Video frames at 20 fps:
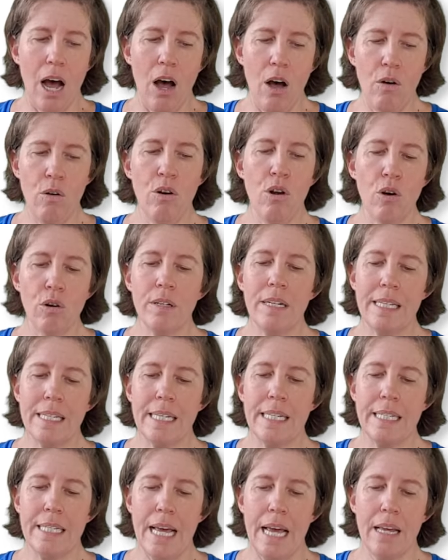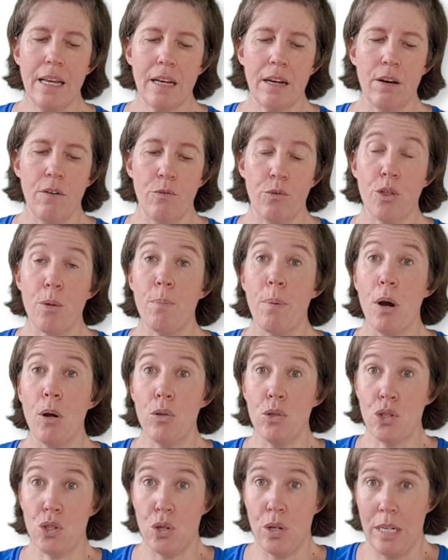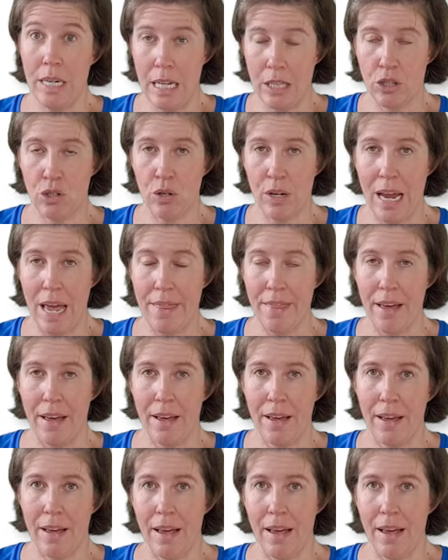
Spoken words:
how long does it take for the bones to knit together?